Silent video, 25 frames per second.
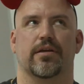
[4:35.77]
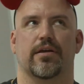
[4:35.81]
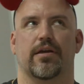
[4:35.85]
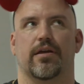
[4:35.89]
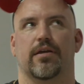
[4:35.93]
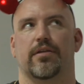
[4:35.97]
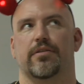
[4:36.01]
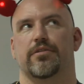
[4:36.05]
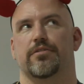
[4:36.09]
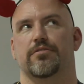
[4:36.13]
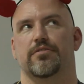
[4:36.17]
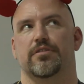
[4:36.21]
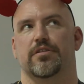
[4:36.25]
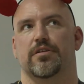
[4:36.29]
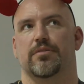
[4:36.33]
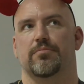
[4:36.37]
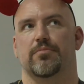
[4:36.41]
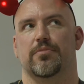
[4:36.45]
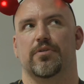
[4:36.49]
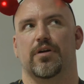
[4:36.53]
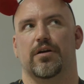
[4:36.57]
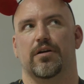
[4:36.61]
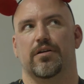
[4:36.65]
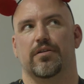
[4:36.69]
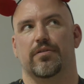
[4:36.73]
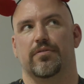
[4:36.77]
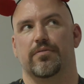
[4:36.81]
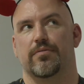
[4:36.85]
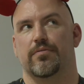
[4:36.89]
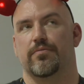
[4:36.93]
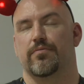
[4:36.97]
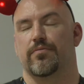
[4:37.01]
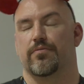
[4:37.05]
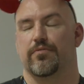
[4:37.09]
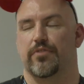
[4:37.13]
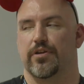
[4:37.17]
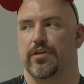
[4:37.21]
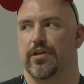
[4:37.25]
and use them on
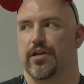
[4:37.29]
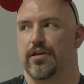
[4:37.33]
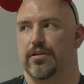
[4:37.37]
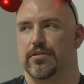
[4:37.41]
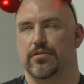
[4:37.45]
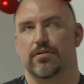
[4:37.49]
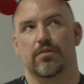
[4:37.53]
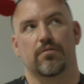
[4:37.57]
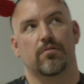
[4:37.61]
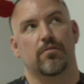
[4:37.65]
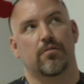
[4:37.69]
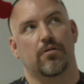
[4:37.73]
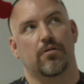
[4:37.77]
FreeNAS.